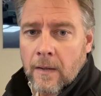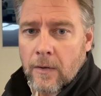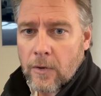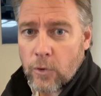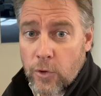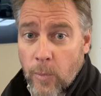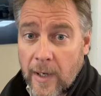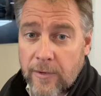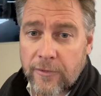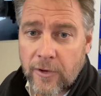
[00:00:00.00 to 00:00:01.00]
All the
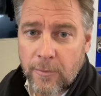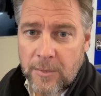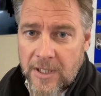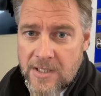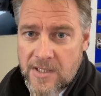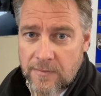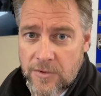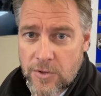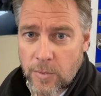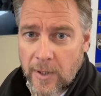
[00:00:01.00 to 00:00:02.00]
way from Year 7
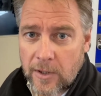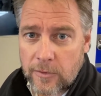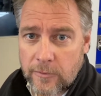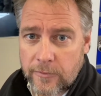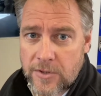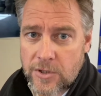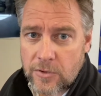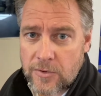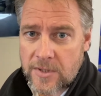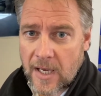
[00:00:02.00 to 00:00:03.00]
to 12,
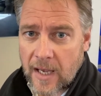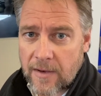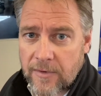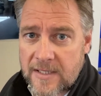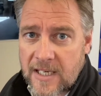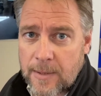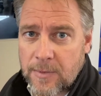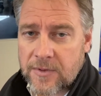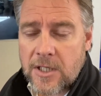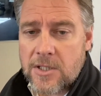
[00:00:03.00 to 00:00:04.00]
students have a team
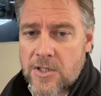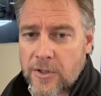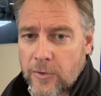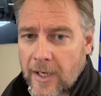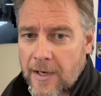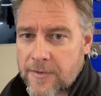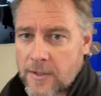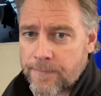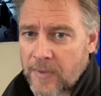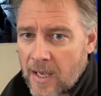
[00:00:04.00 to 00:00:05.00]
of teachers that look after
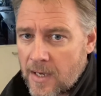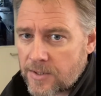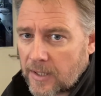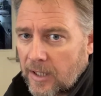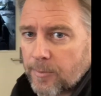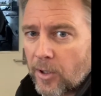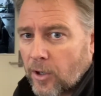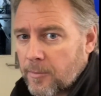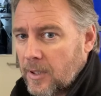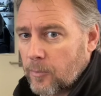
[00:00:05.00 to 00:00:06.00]
them. So here
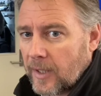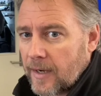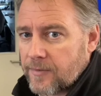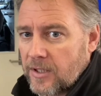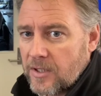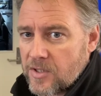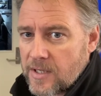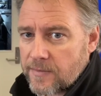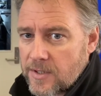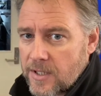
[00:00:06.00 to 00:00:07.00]
behind me, we have the Year
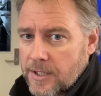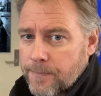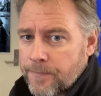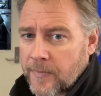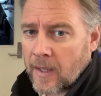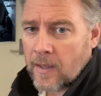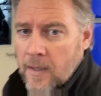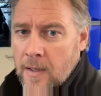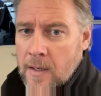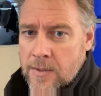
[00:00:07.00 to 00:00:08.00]
7 team.
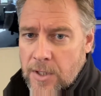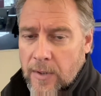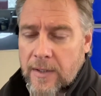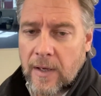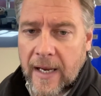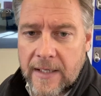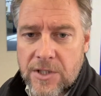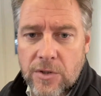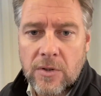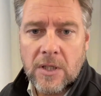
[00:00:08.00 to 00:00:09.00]
So any
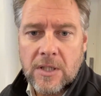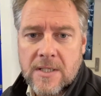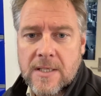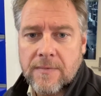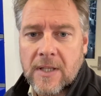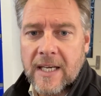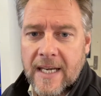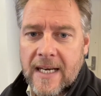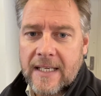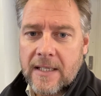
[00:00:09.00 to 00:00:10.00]
student in Year 7 that
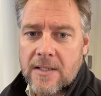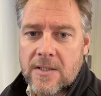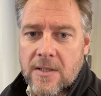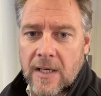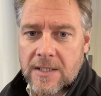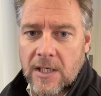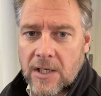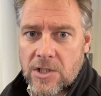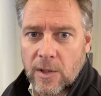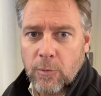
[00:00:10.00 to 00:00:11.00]
needs their
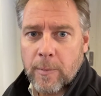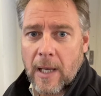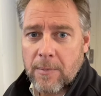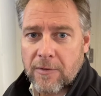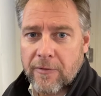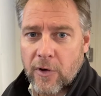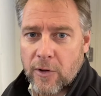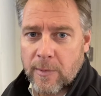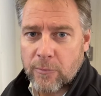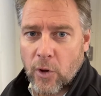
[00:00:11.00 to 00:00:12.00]
teacher will be able to
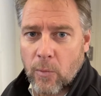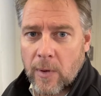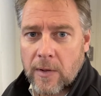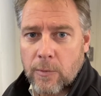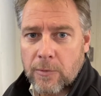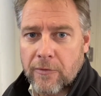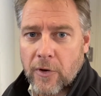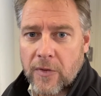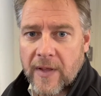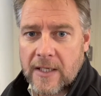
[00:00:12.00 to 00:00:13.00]
find them right where you would
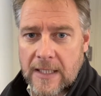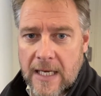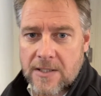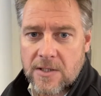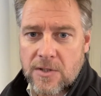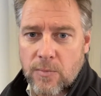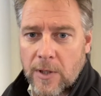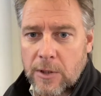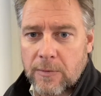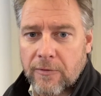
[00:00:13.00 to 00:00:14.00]
find their classes, where
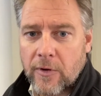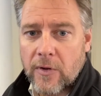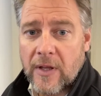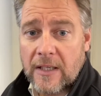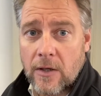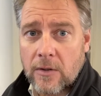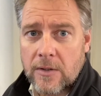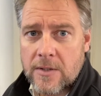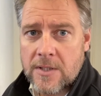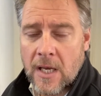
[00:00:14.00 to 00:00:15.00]
you would find their
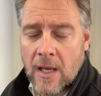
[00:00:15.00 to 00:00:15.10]
lockers.